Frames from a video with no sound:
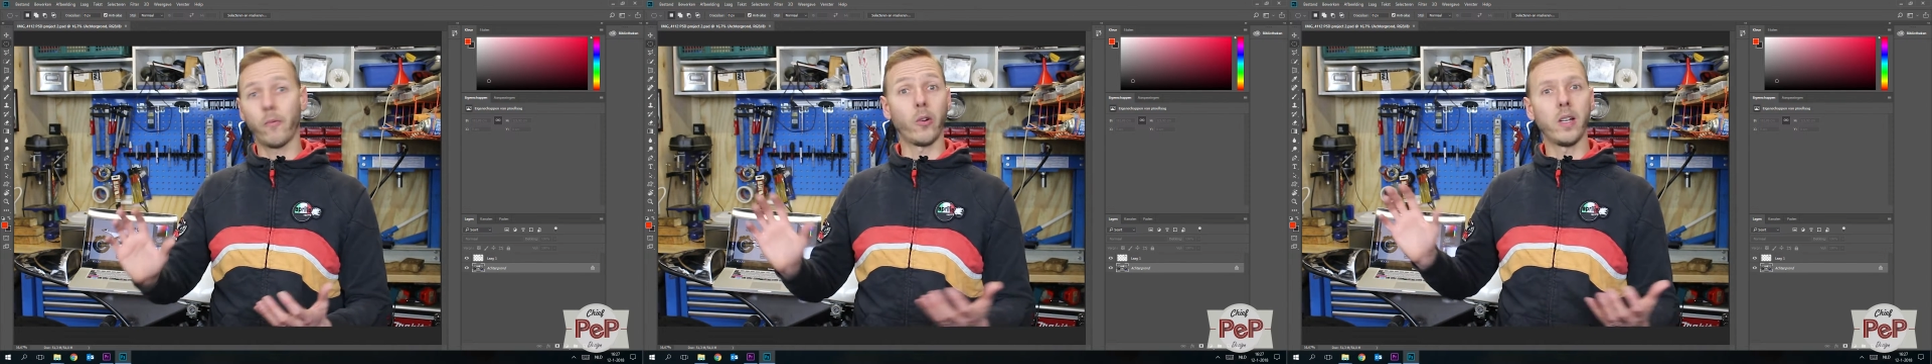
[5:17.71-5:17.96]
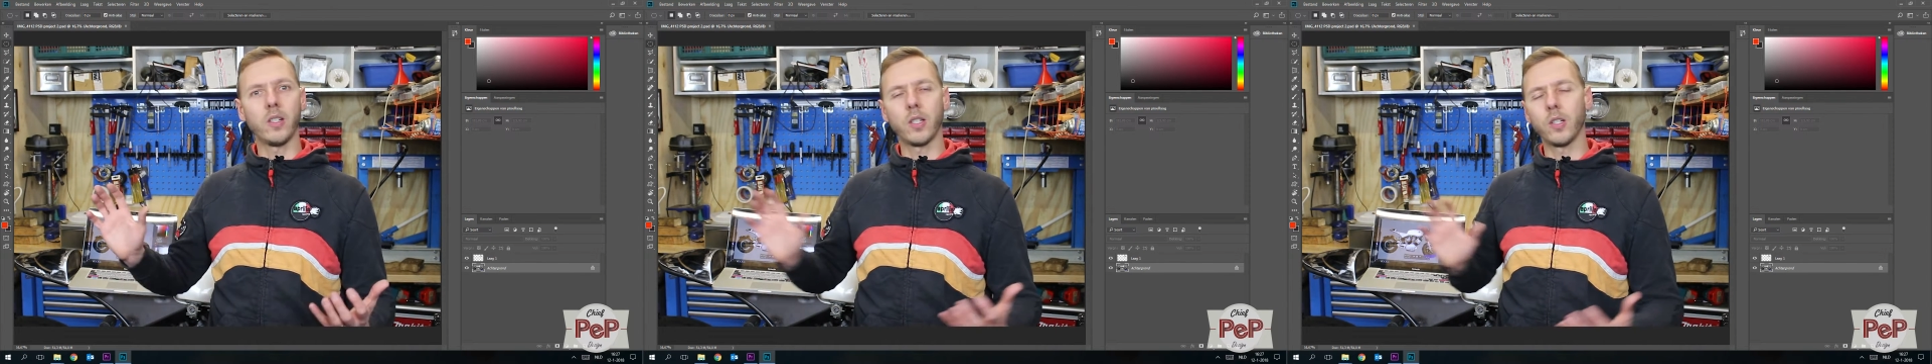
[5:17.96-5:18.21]
for
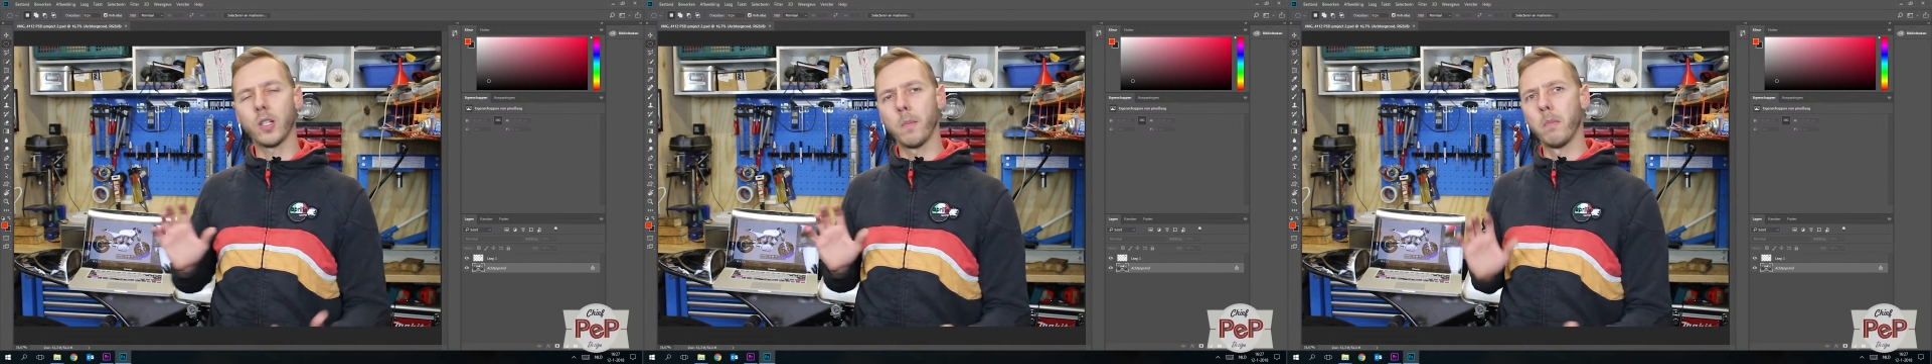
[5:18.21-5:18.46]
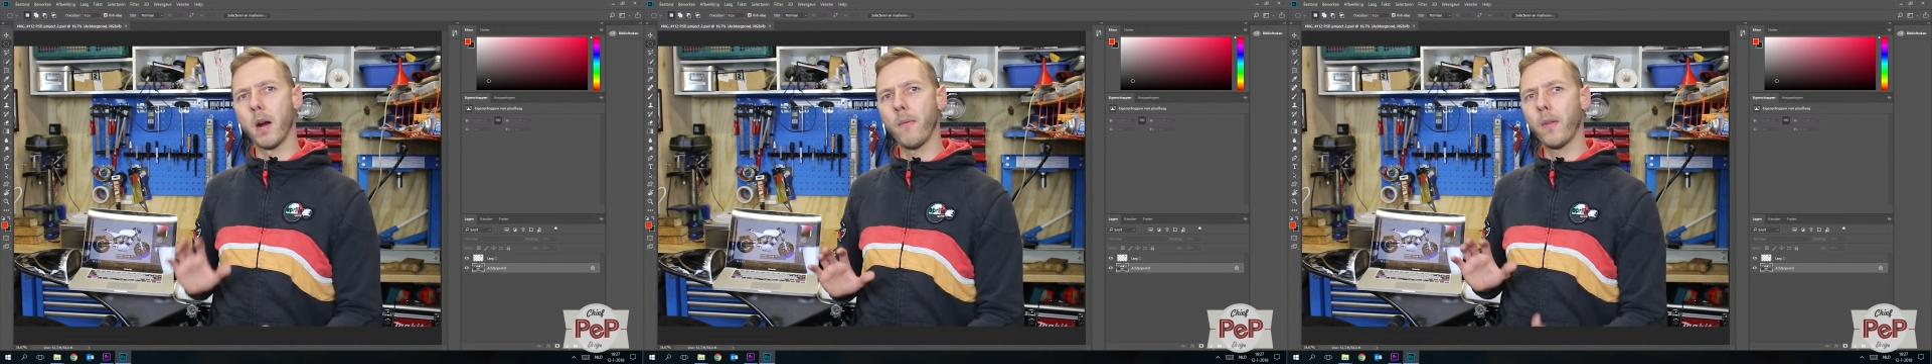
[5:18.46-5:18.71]
instance, the
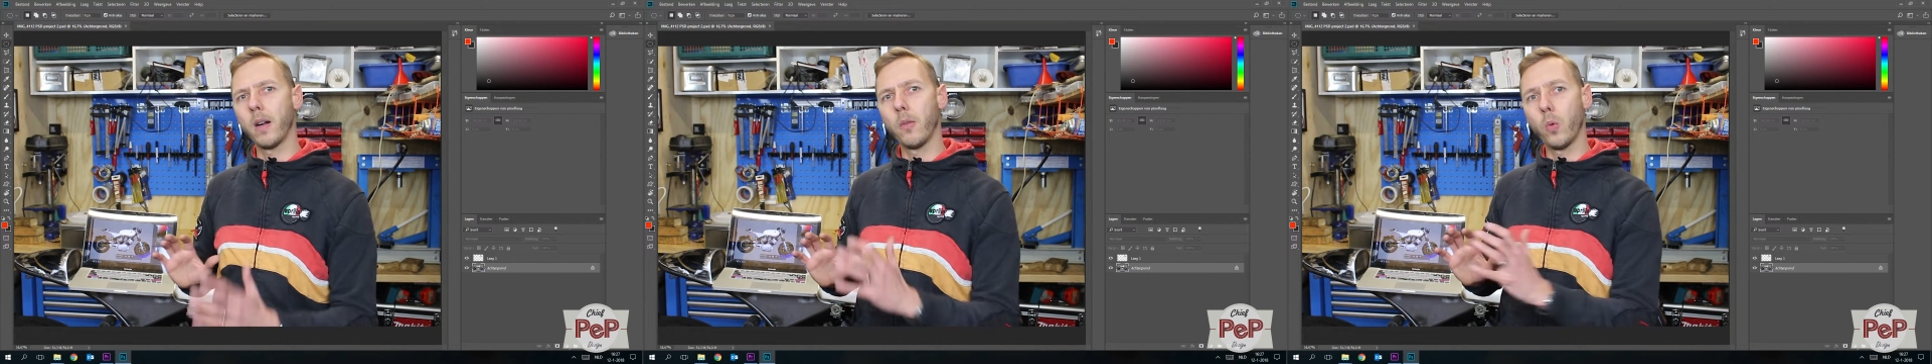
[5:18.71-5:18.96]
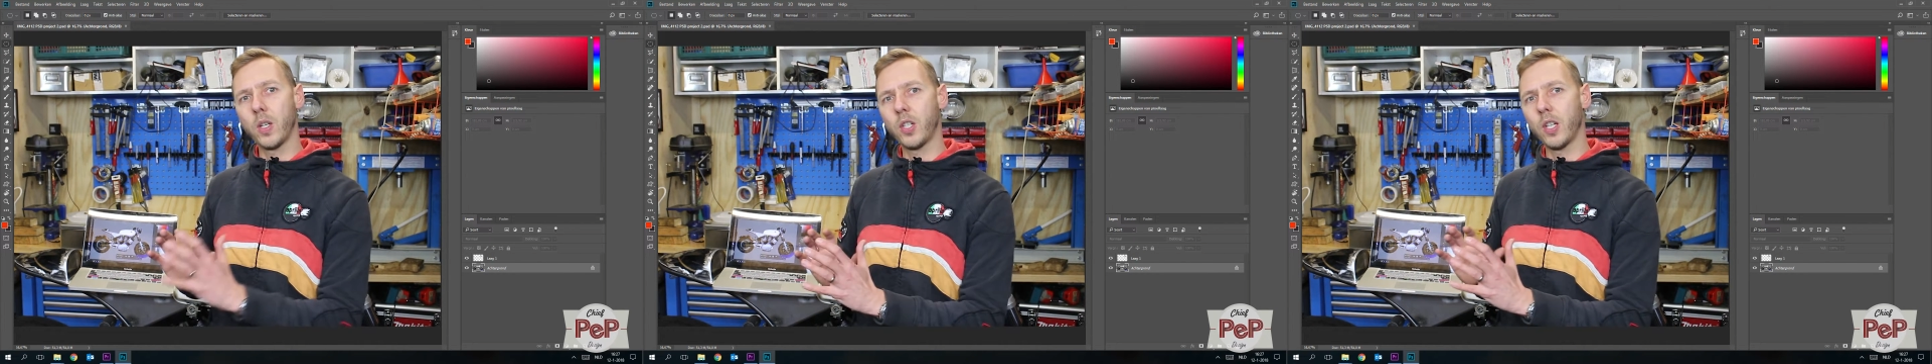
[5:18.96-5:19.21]
muffler
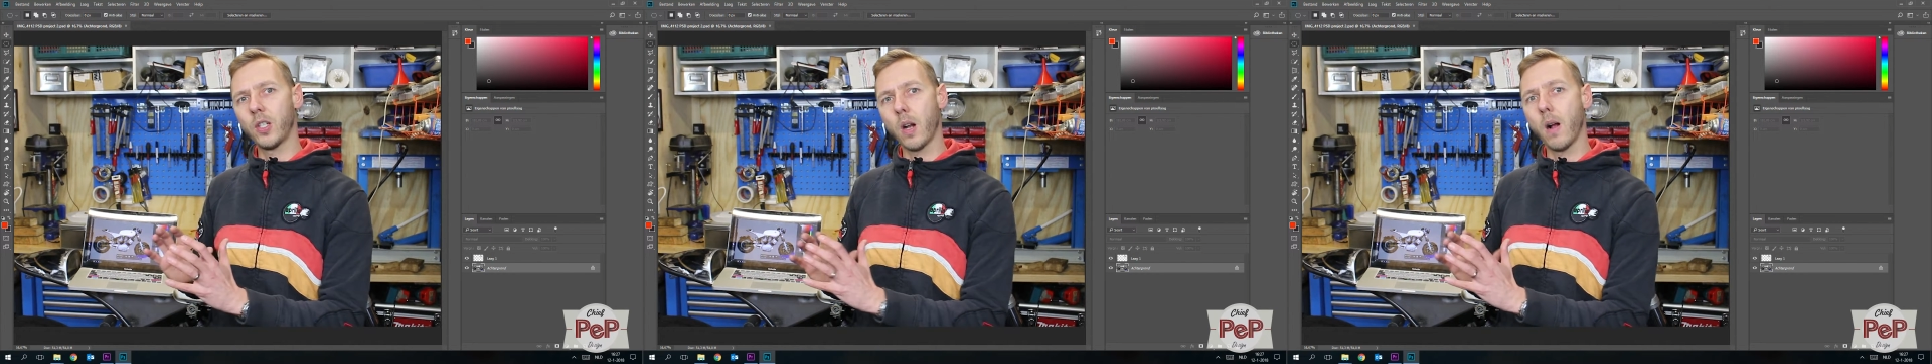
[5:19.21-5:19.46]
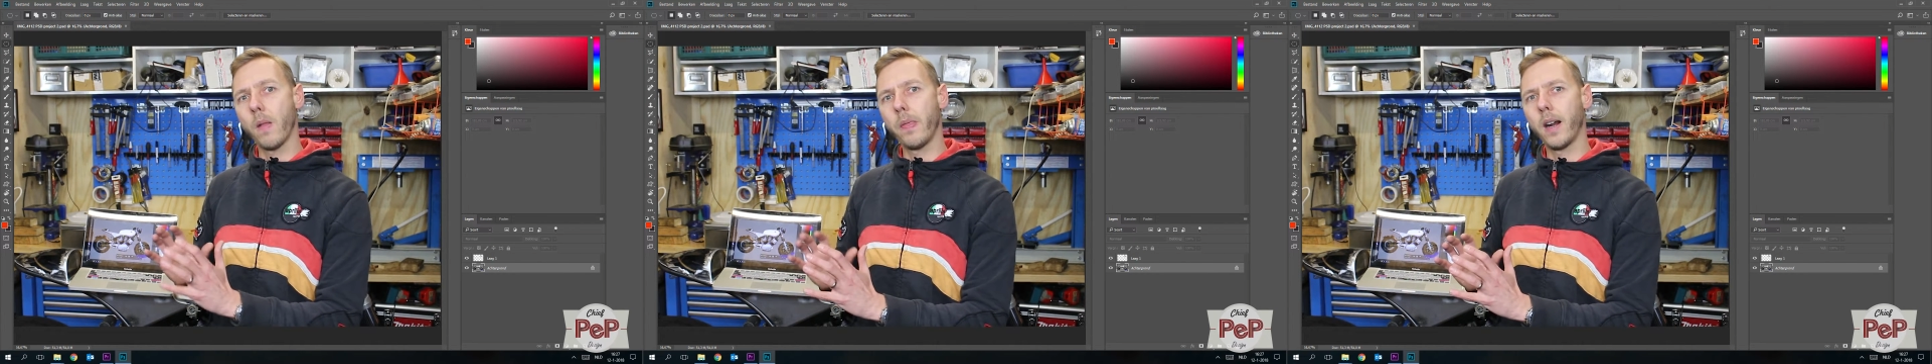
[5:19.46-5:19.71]
which is
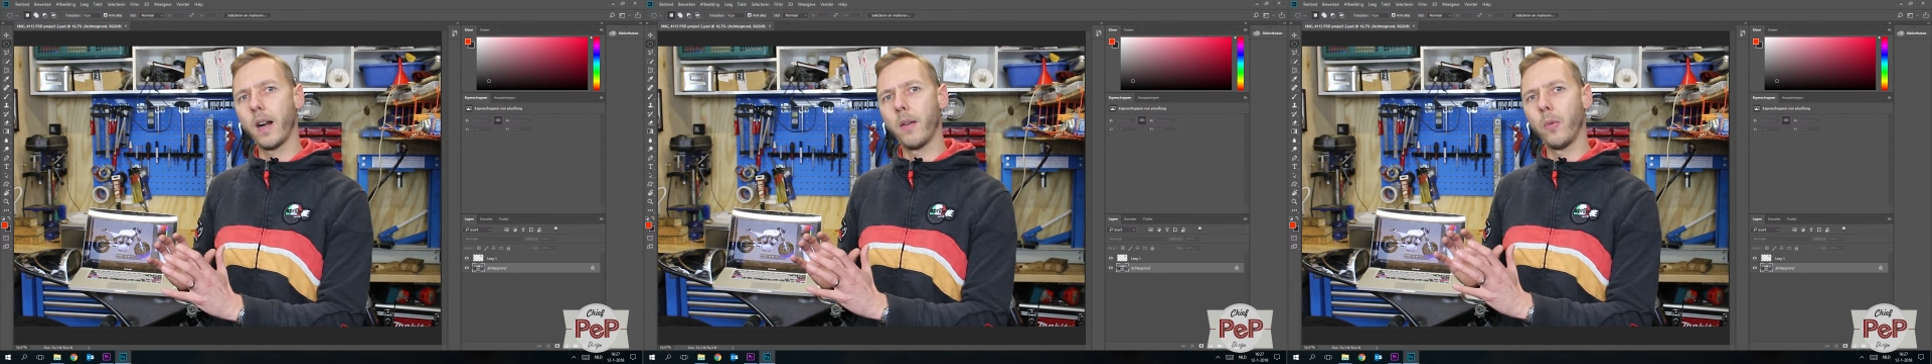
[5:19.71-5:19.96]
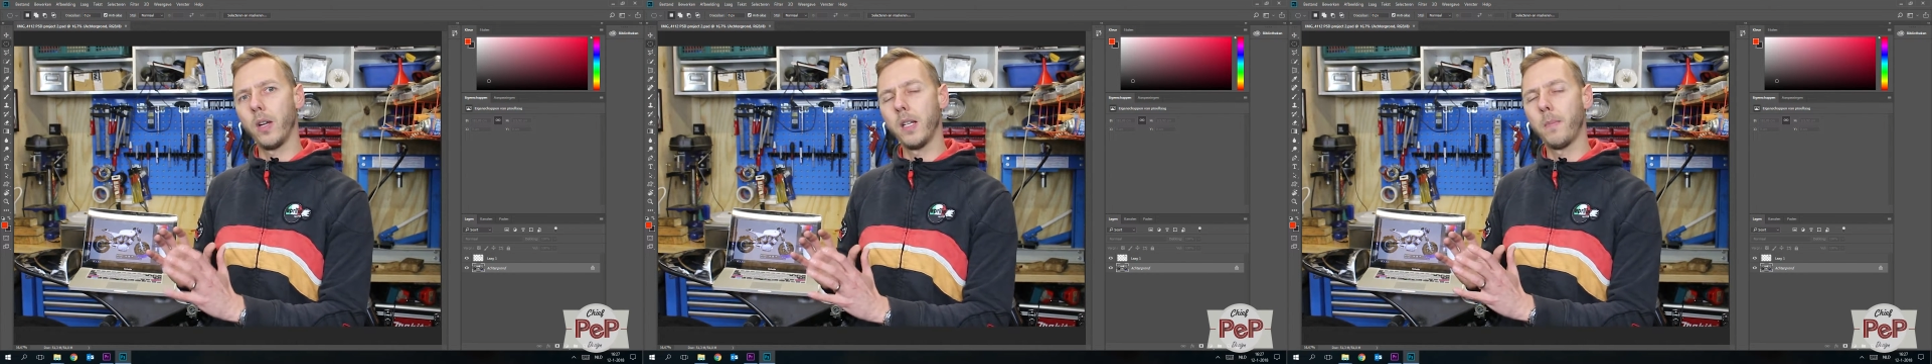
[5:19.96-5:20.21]
on there
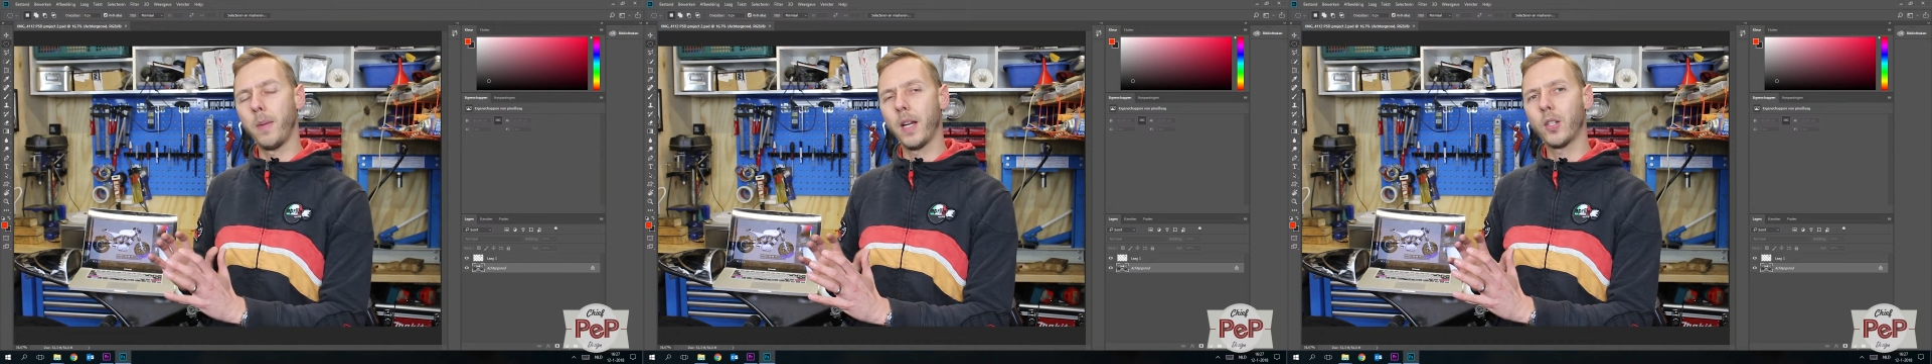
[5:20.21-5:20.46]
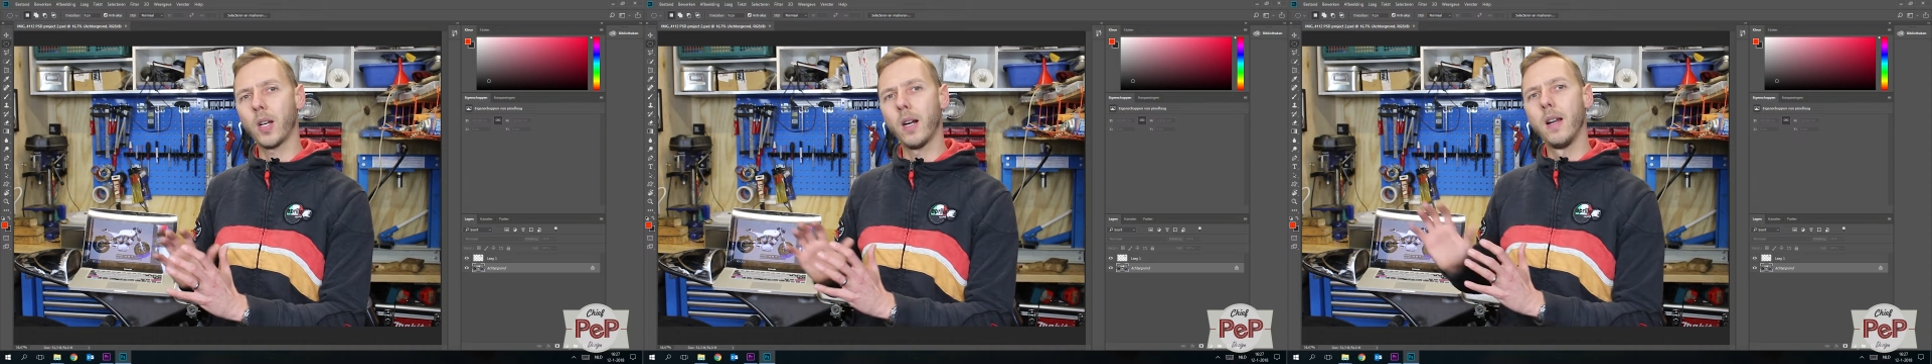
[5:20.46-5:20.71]
in the
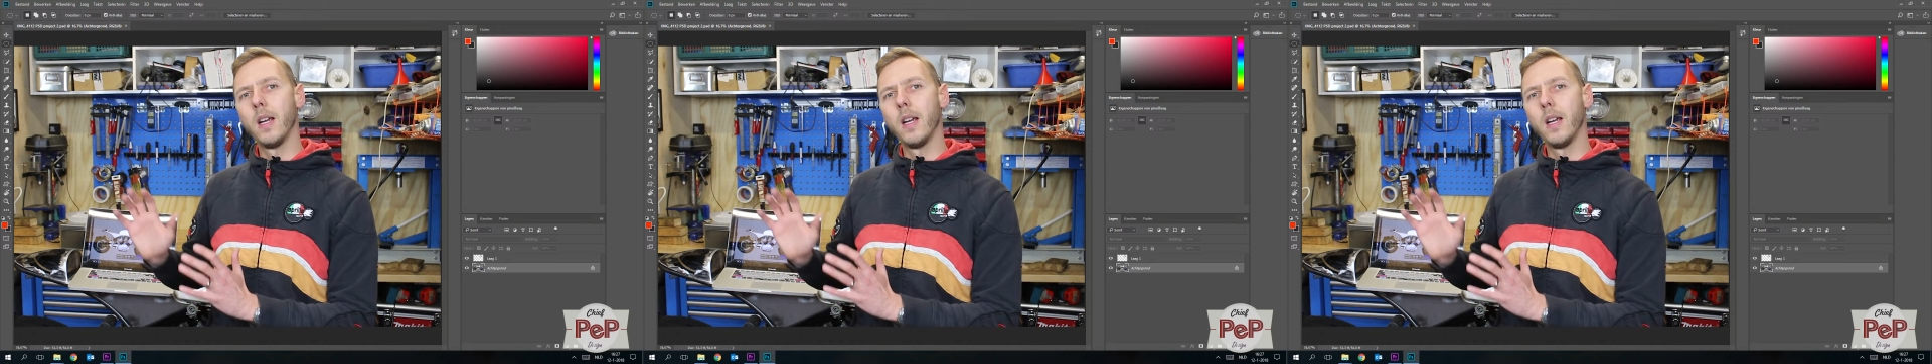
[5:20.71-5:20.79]
picture,